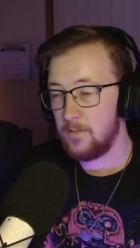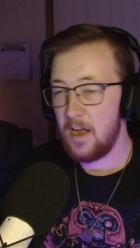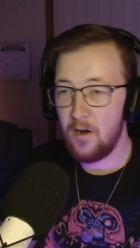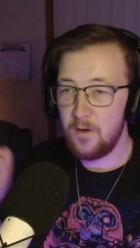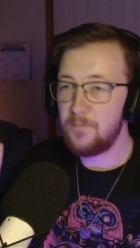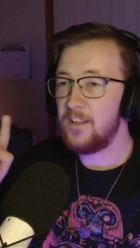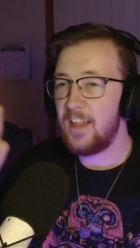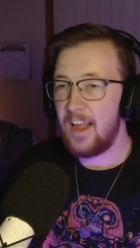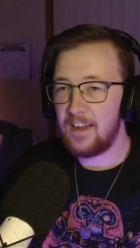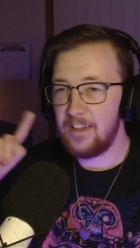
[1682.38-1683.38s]
Now, hopefully,
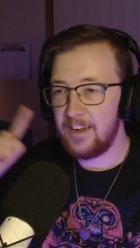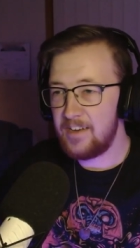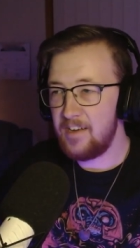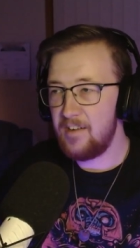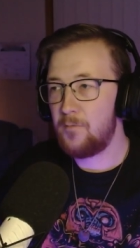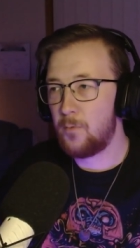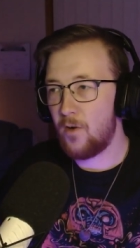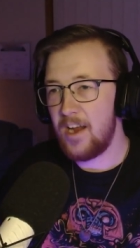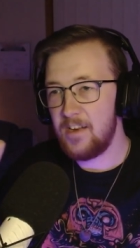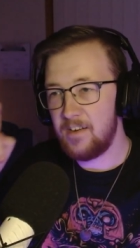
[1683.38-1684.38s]
that clicked in his
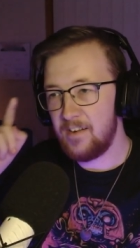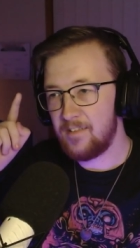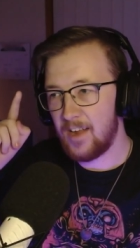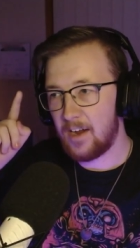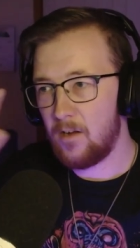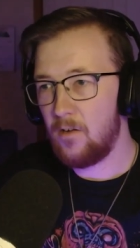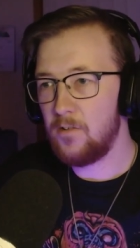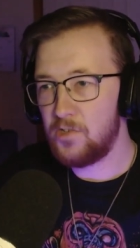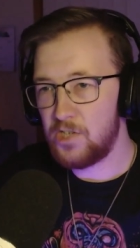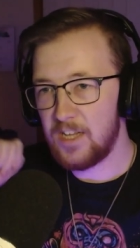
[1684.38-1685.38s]
brain and he's like,
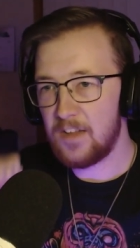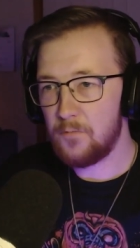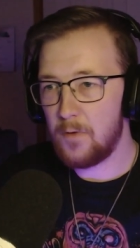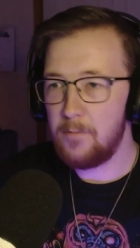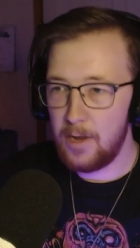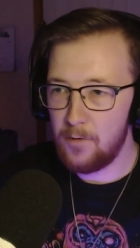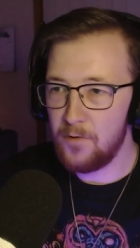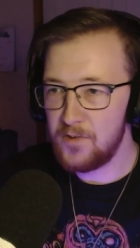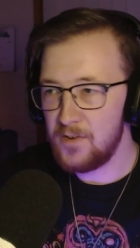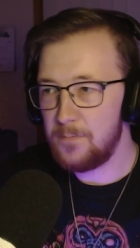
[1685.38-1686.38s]
holy shit, that's why we're
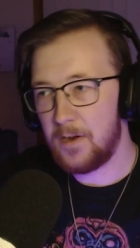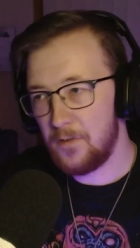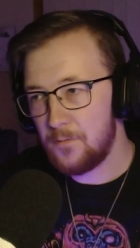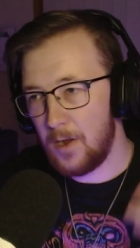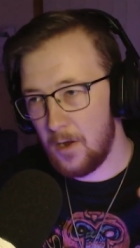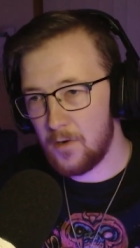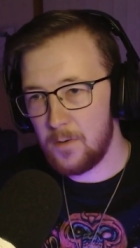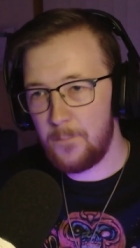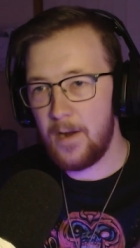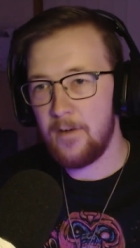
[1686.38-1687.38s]
haunted because we're on
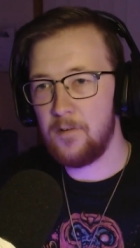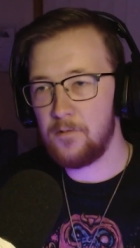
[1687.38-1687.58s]
a burial